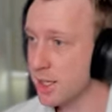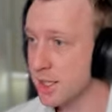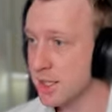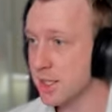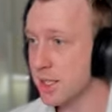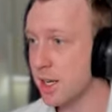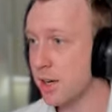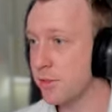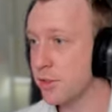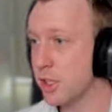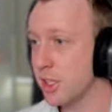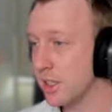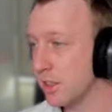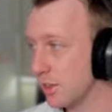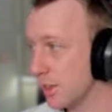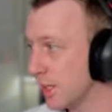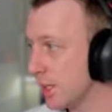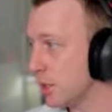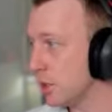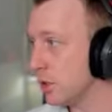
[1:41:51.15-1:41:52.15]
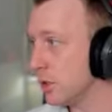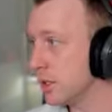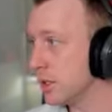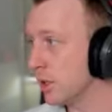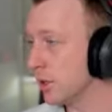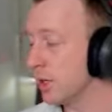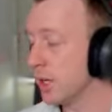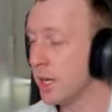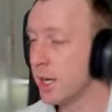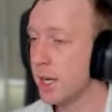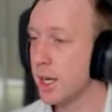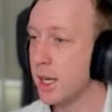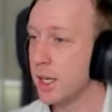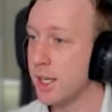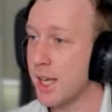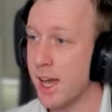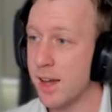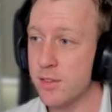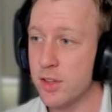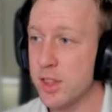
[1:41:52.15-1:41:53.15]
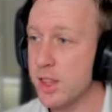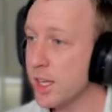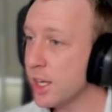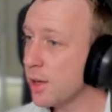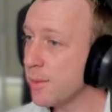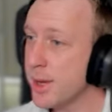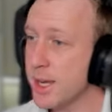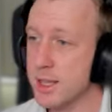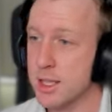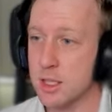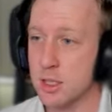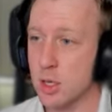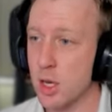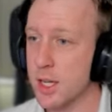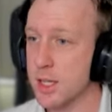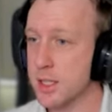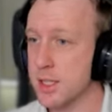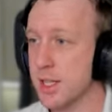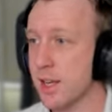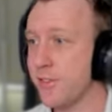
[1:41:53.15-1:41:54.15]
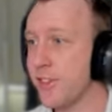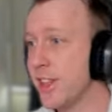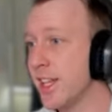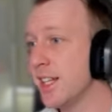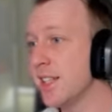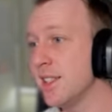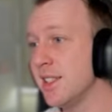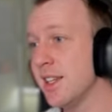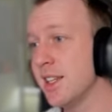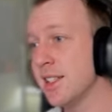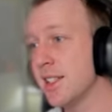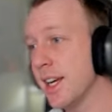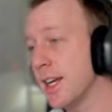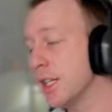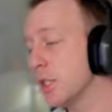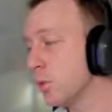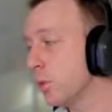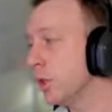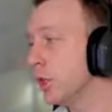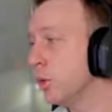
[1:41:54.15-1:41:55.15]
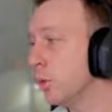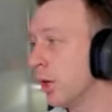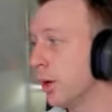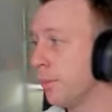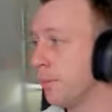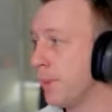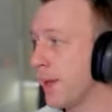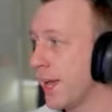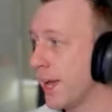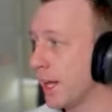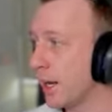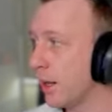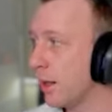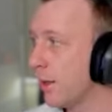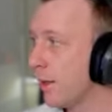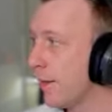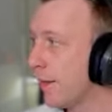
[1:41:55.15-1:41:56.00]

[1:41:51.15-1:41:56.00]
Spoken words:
That's enough to delete you. So you have to think about this kind of stuff, and that dictates what you want to ban.